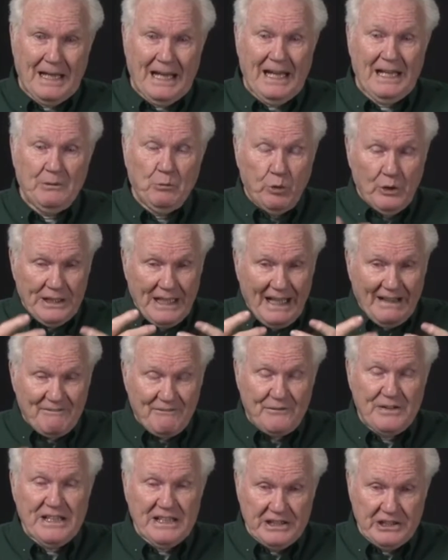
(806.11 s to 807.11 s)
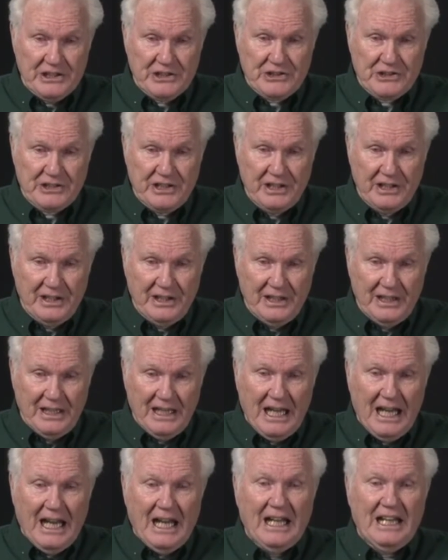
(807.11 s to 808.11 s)
And when I finished,
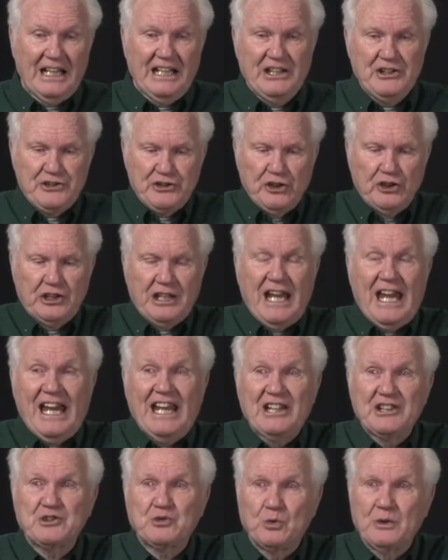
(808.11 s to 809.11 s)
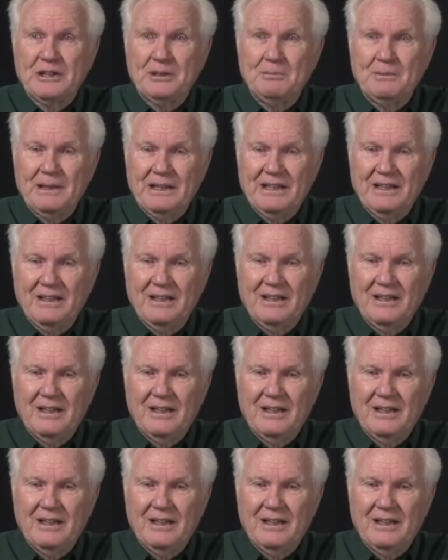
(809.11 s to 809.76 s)
he shook hands with me.